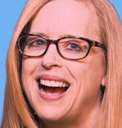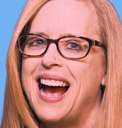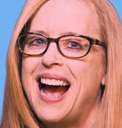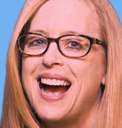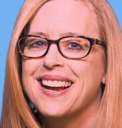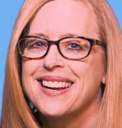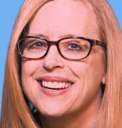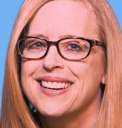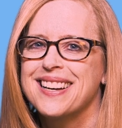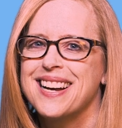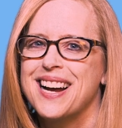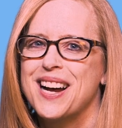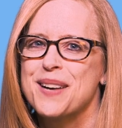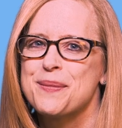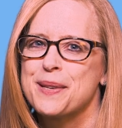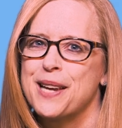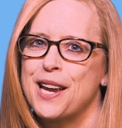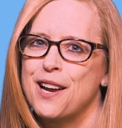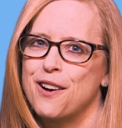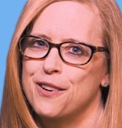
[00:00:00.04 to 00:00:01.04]
Hi,
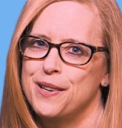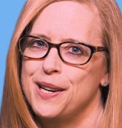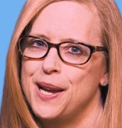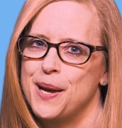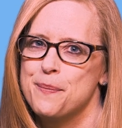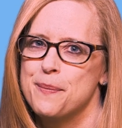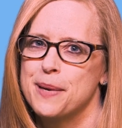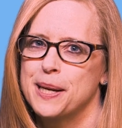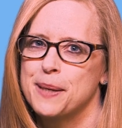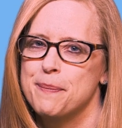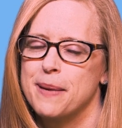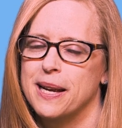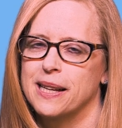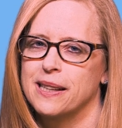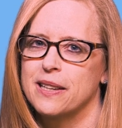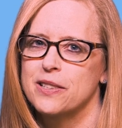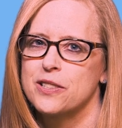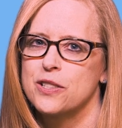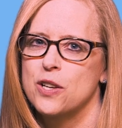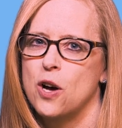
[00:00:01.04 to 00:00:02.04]
I'm Karen M.
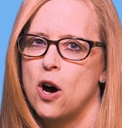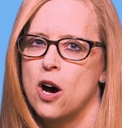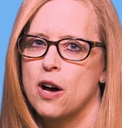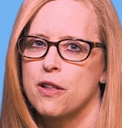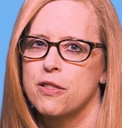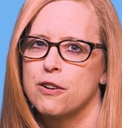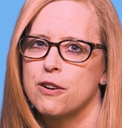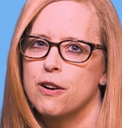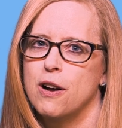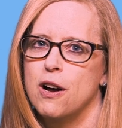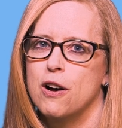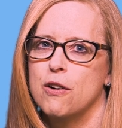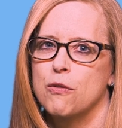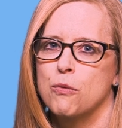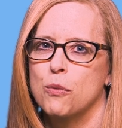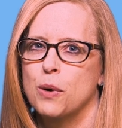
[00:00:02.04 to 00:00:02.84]
McManus, author of